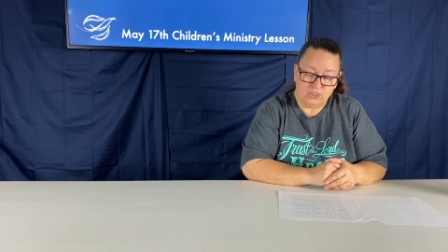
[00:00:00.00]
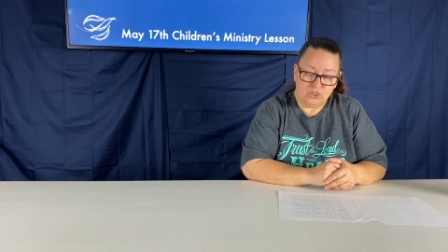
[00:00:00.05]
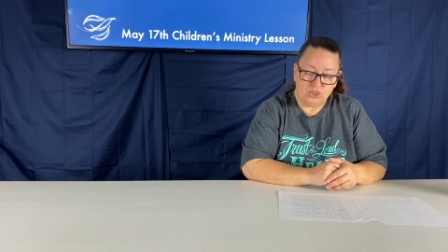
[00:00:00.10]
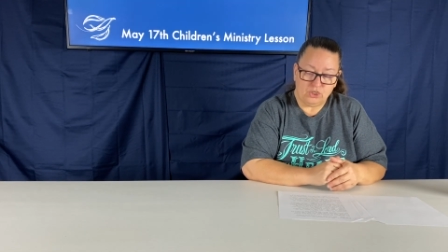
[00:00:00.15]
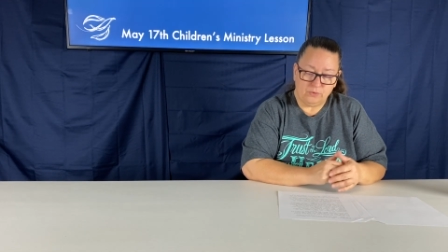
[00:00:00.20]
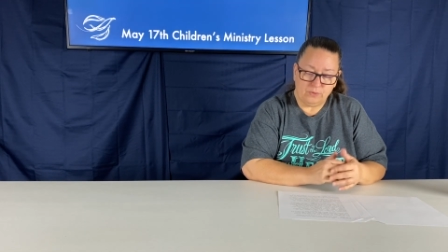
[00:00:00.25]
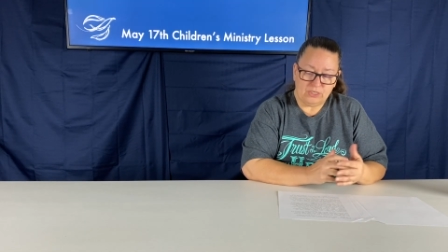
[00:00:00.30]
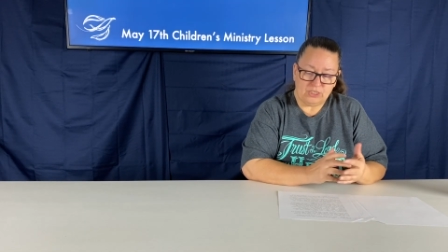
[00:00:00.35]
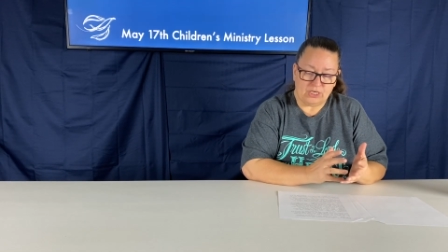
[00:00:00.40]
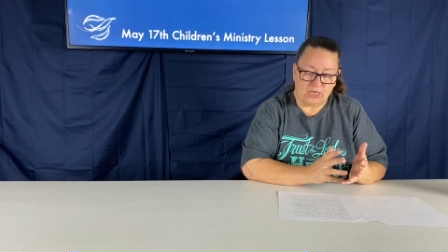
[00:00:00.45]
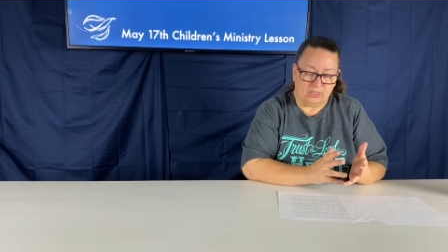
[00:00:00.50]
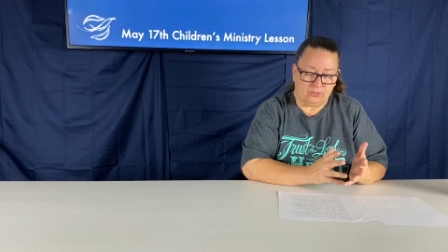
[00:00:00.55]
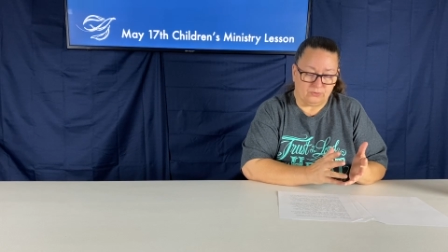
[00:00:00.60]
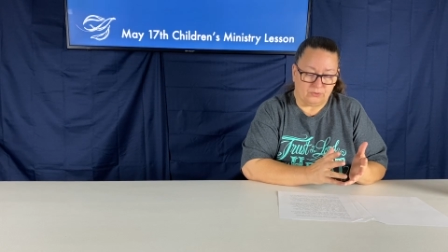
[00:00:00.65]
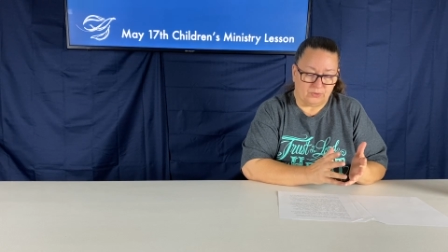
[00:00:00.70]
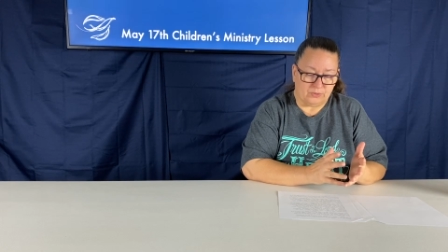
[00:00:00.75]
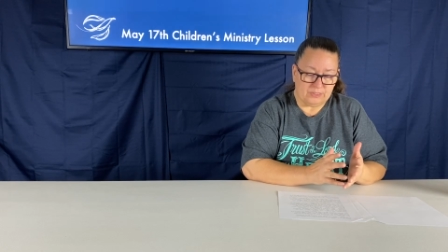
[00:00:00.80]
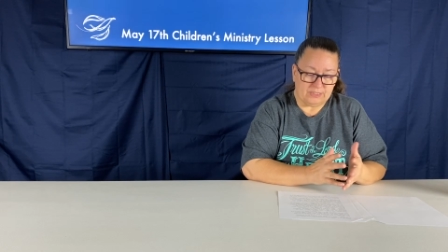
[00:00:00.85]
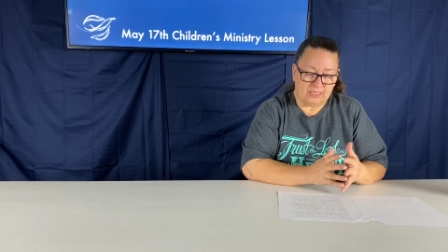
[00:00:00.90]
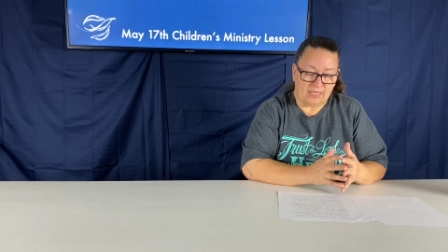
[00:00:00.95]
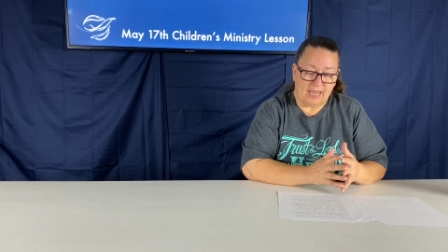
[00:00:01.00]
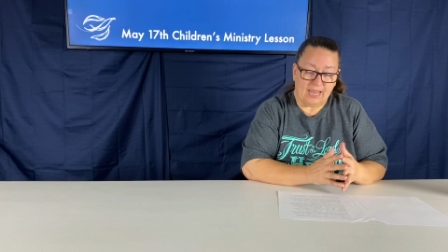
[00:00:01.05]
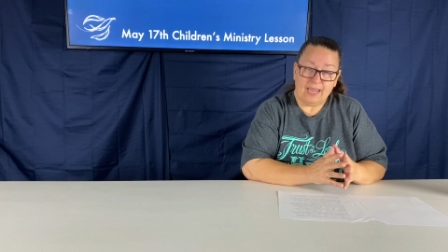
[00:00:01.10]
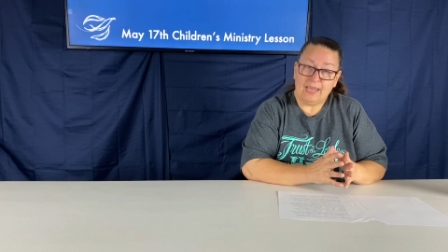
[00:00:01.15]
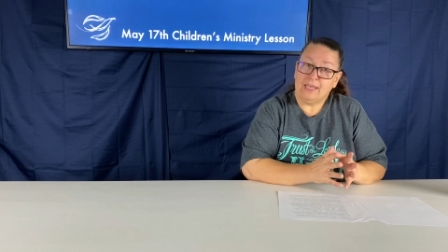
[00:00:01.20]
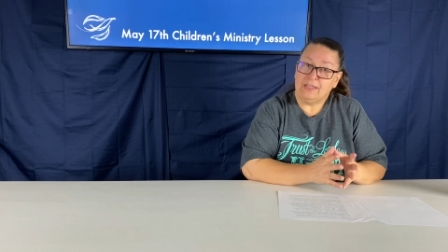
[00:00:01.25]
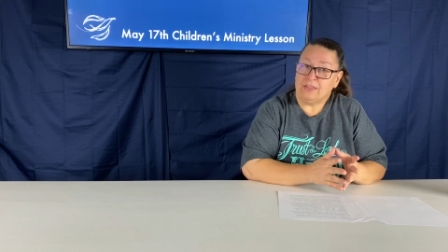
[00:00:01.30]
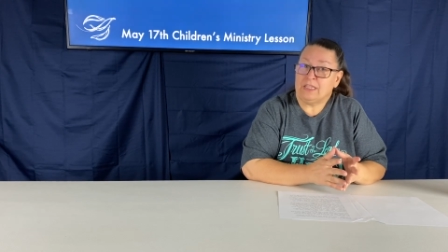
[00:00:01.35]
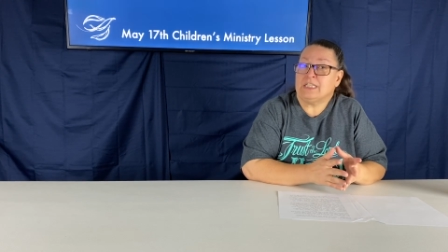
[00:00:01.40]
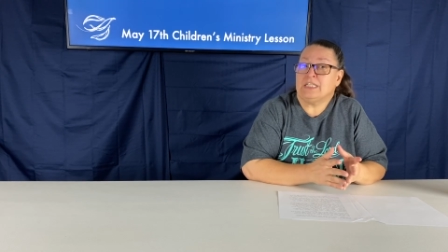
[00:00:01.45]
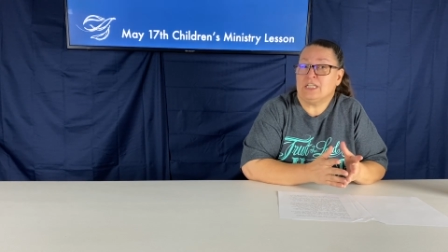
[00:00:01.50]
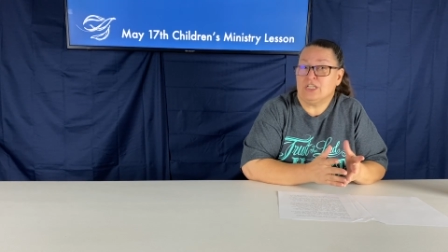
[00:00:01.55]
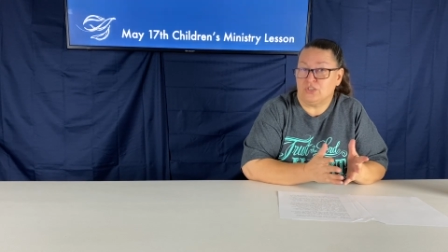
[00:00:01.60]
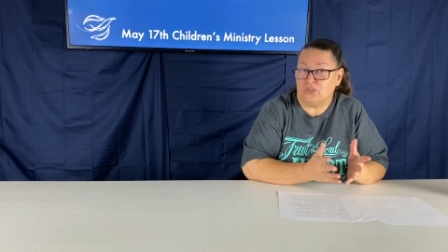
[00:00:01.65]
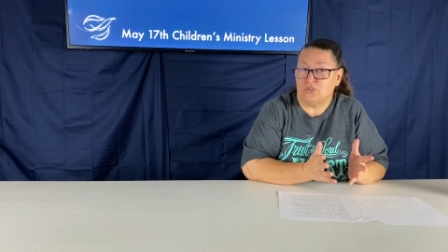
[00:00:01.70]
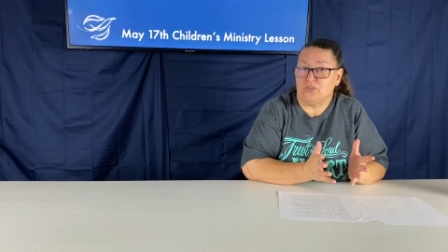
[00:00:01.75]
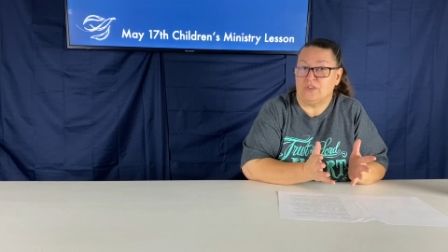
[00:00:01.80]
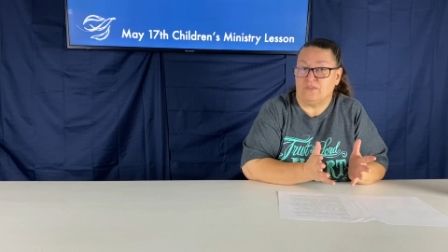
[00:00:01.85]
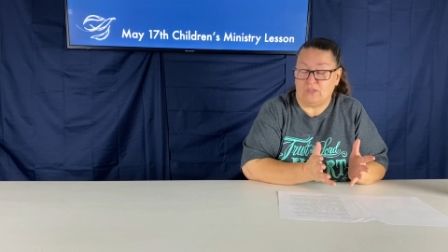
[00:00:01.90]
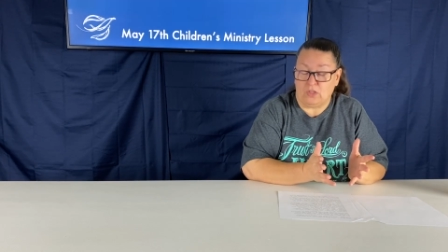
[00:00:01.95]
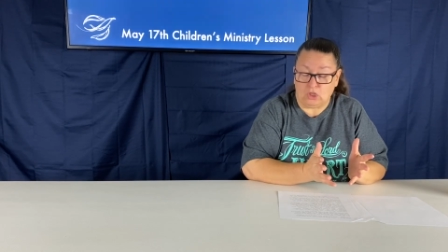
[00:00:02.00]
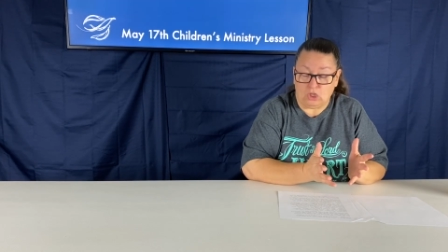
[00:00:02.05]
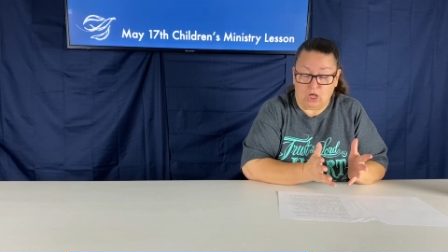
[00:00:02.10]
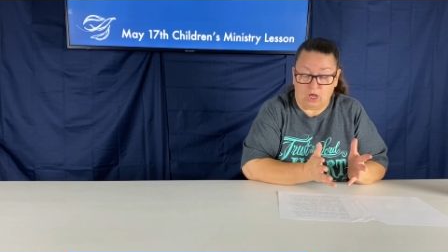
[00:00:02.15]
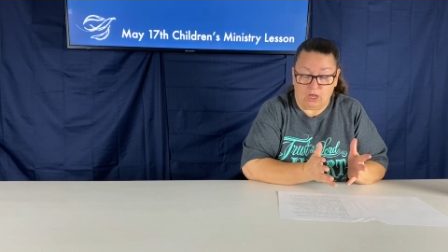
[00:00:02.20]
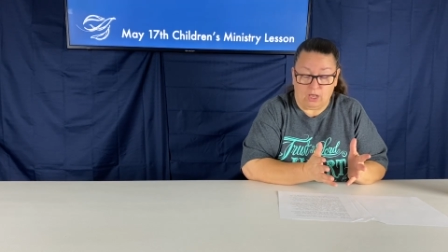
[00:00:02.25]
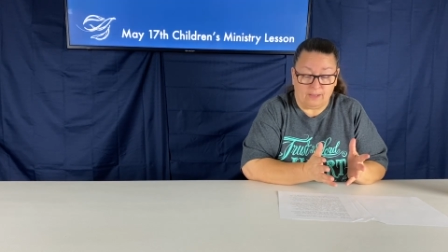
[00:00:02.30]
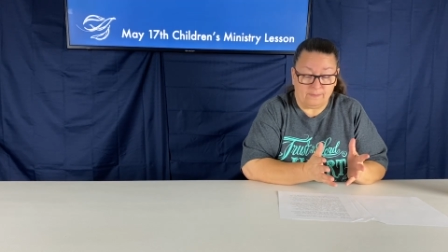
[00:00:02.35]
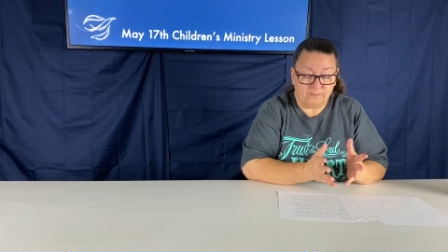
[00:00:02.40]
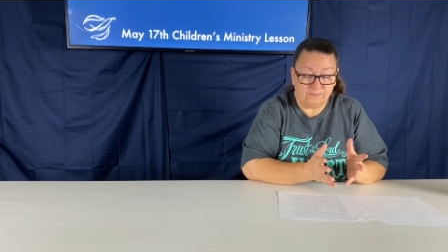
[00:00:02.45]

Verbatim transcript: Jewish elders, and the teachers of the law.